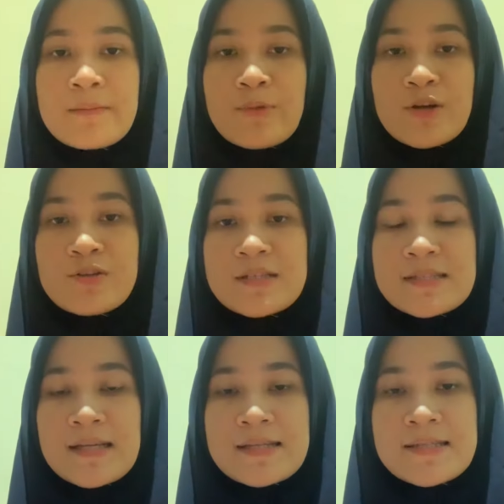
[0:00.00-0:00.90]

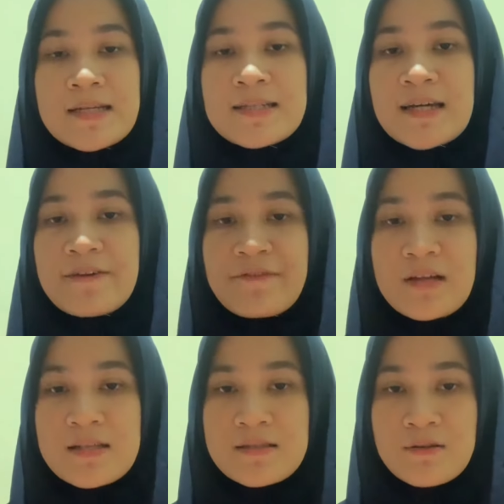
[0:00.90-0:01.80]
Pronunciation, the
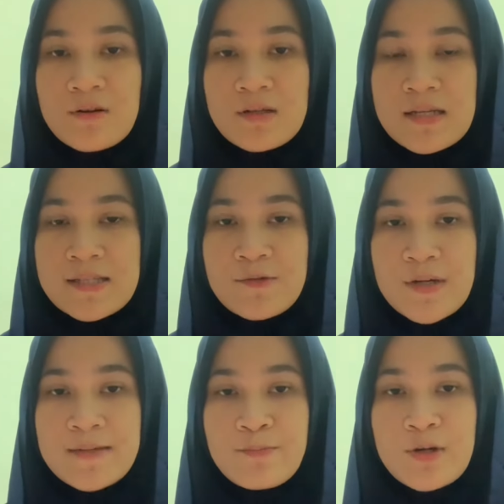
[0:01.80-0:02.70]
average score is
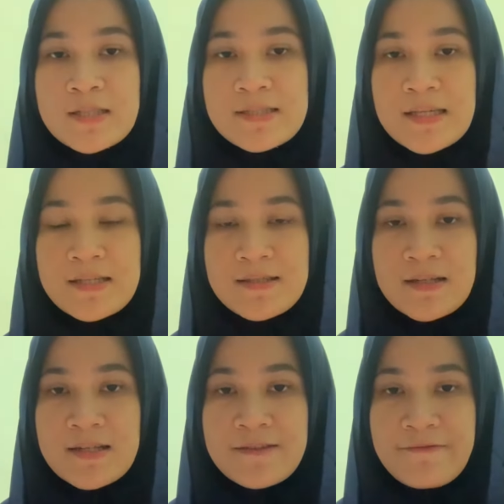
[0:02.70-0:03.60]
1.63
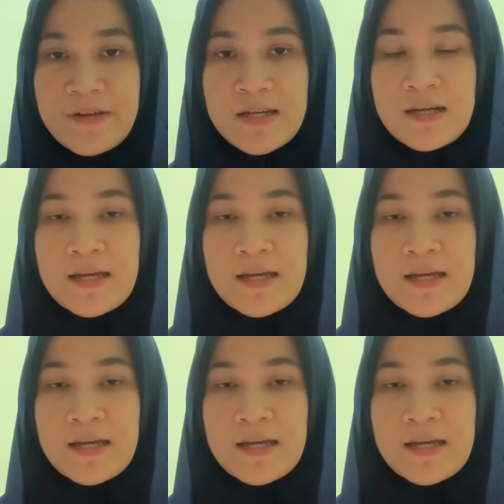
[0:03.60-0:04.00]
is fair.